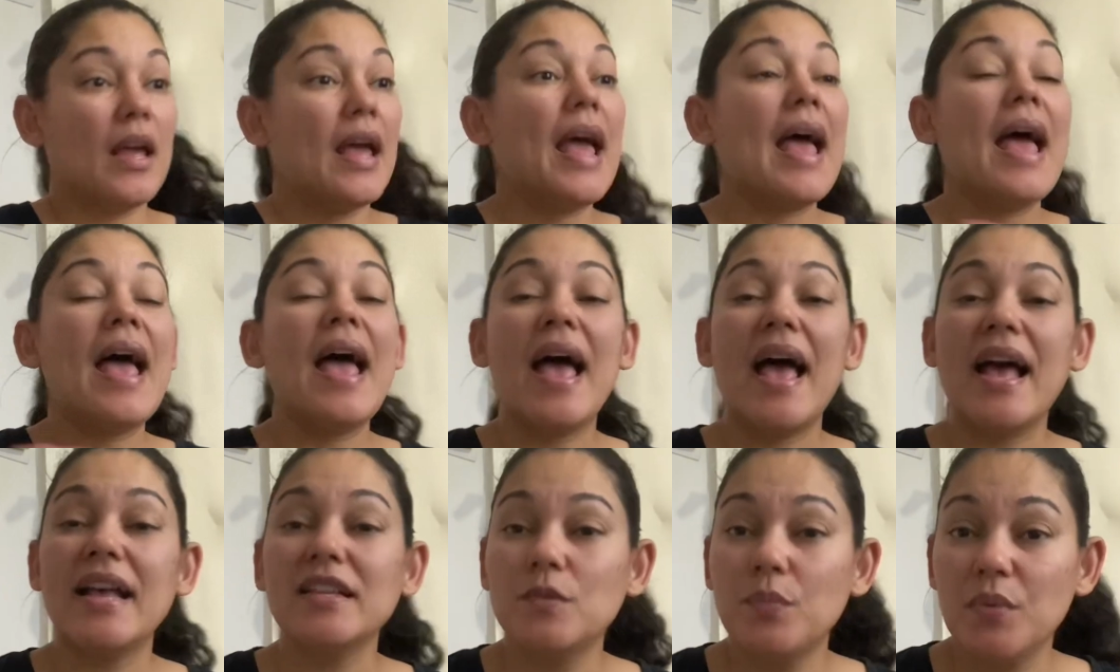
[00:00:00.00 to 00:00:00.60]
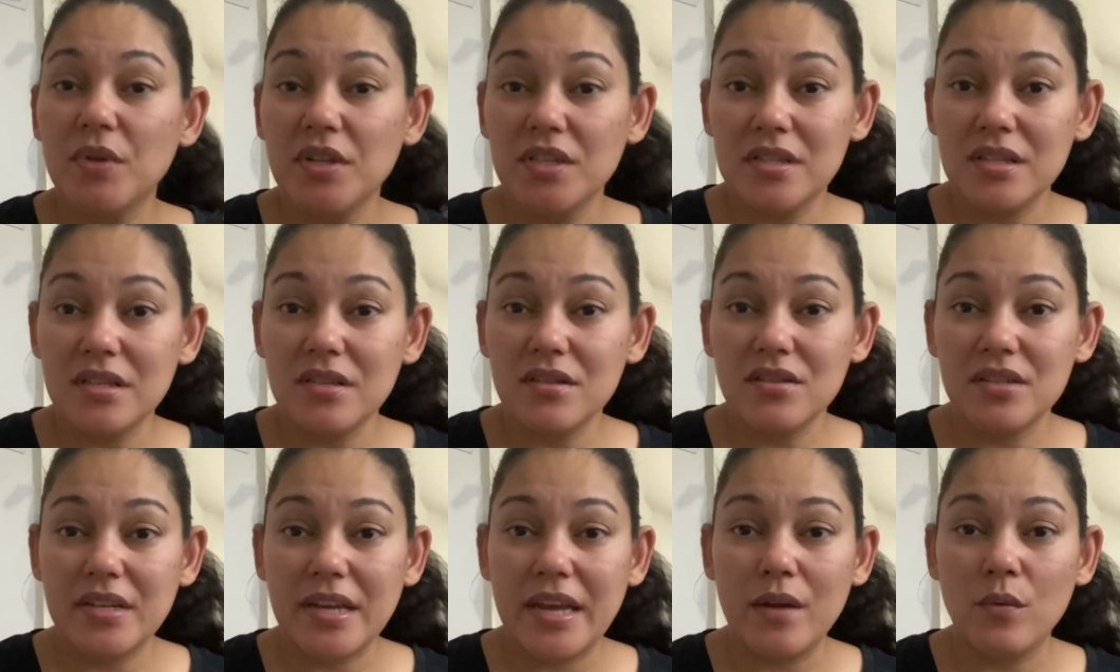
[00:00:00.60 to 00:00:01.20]
has been
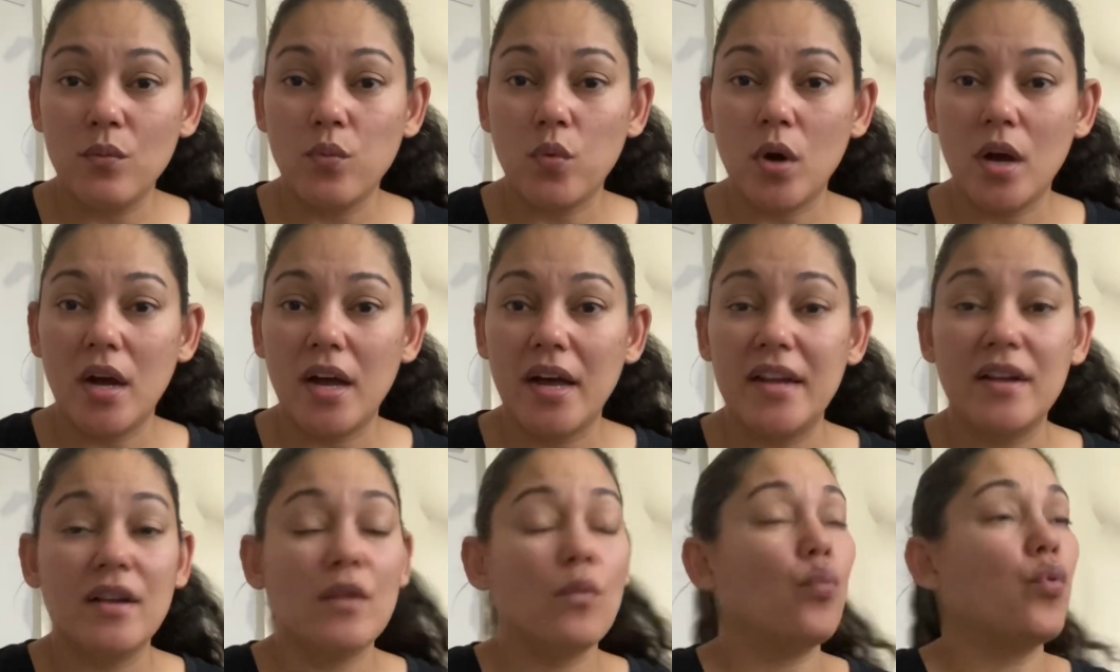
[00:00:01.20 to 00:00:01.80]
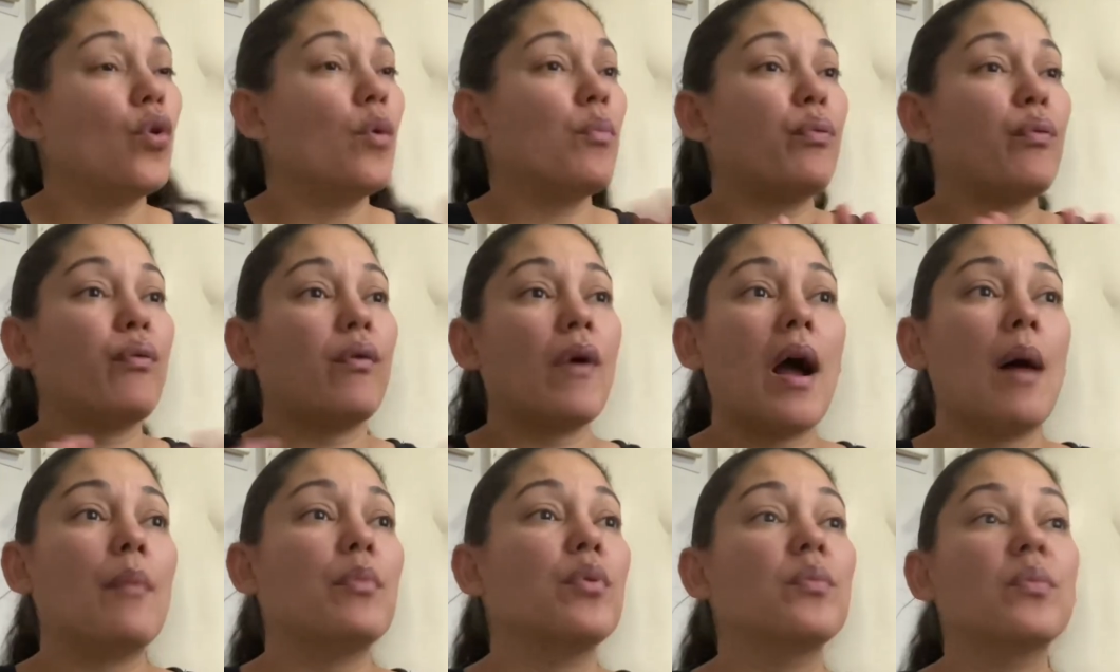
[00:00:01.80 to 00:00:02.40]
since day one, will
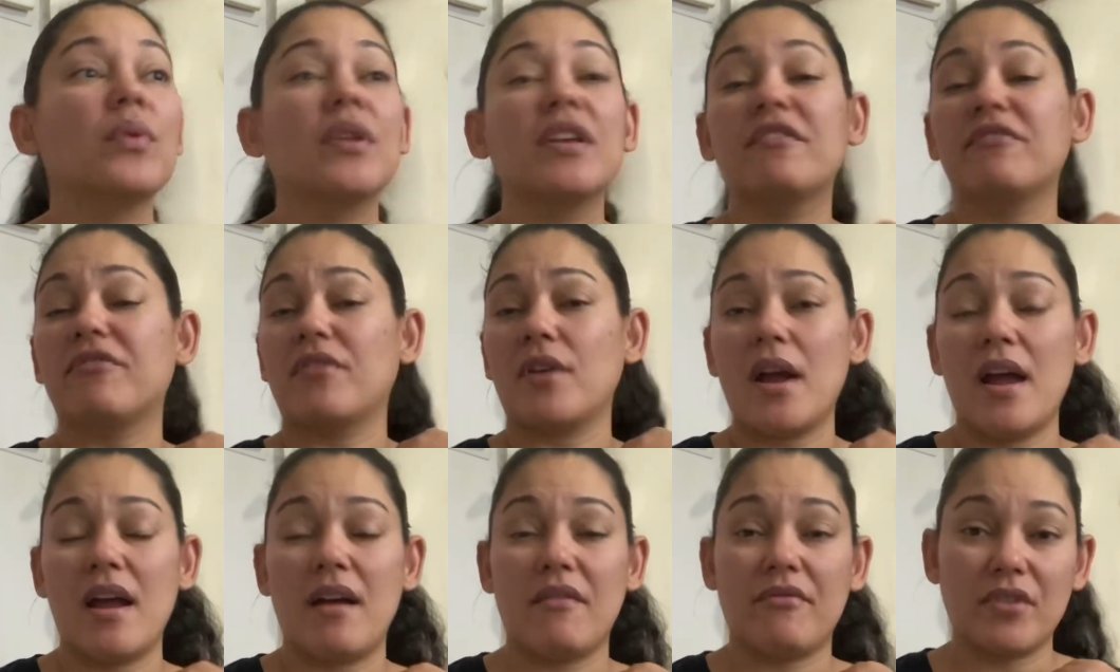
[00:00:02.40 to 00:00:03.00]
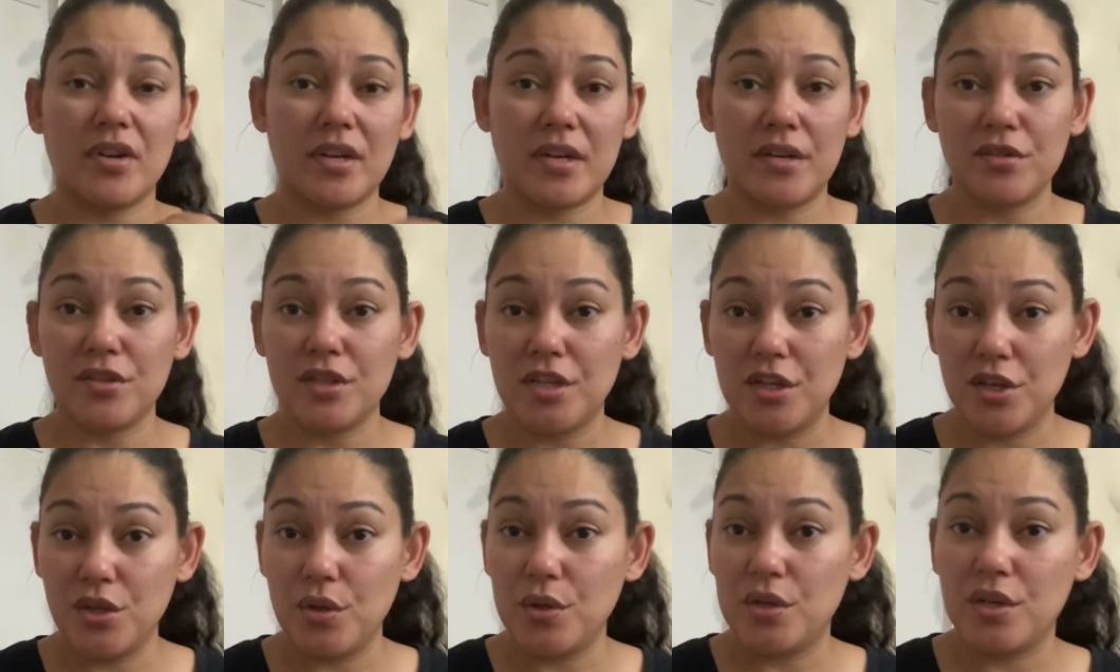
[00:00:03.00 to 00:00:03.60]
probably forever
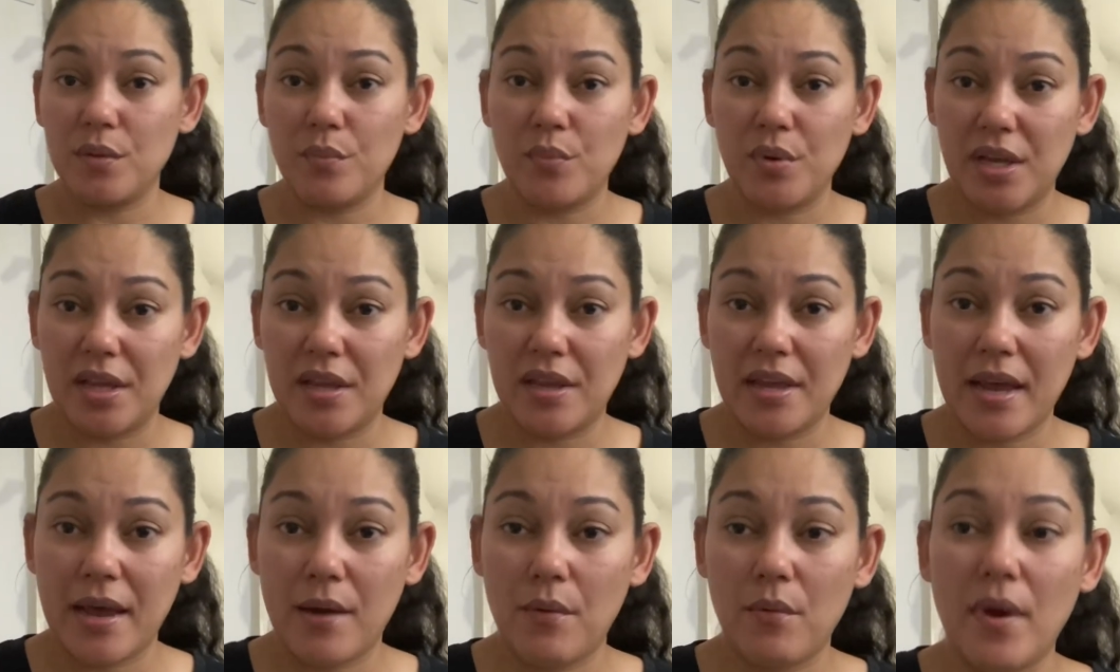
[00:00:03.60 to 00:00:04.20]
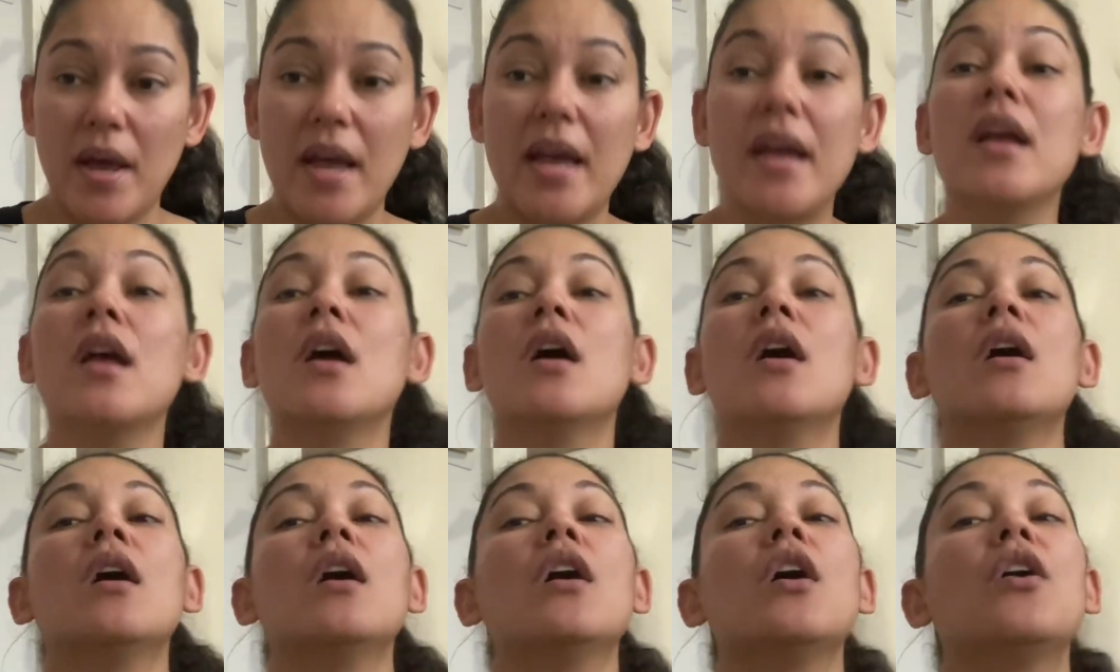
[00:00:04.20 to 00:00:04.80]
continue to be that way.
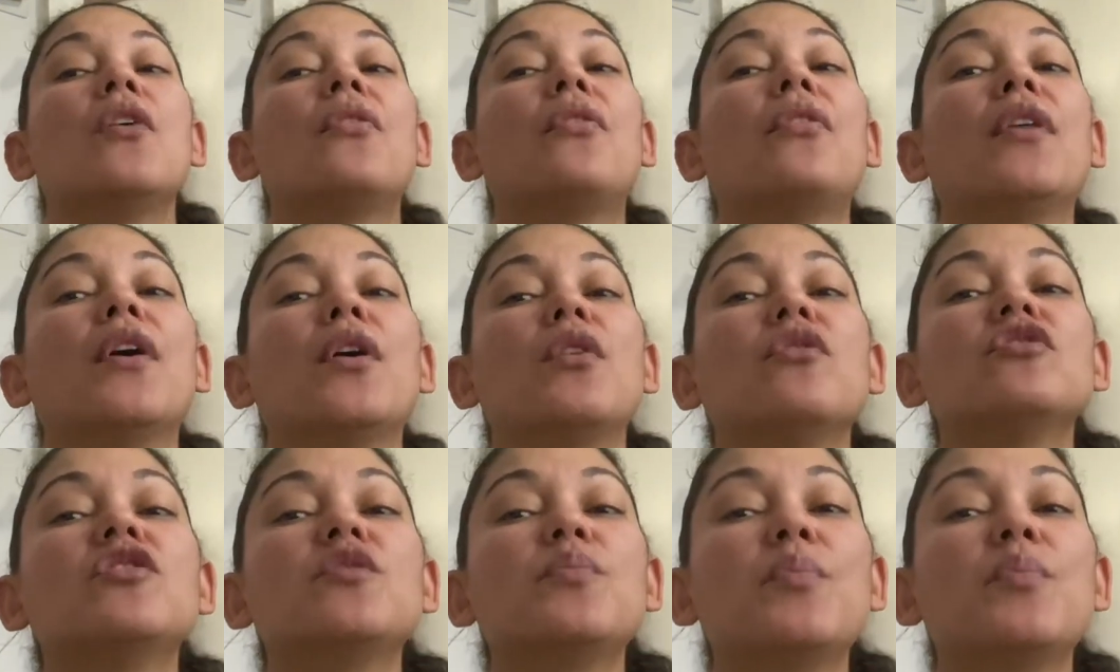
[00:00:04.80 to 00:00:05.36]
Those